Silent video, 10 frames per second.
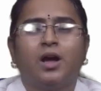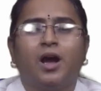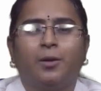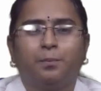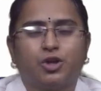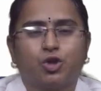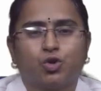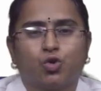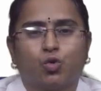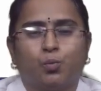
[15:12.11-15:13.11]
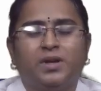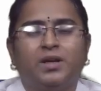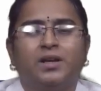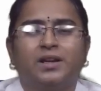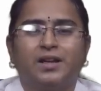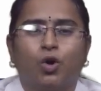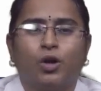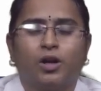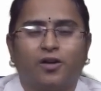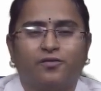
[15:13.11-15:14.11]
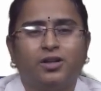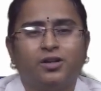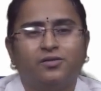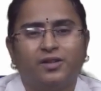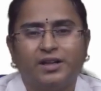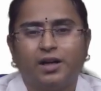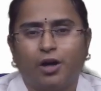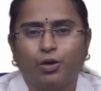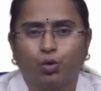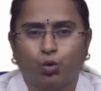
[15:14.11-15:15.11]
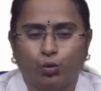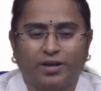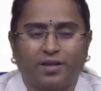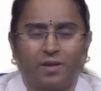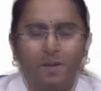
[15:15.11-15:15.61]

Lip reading: and patients should be recalled after 1 or 2 days.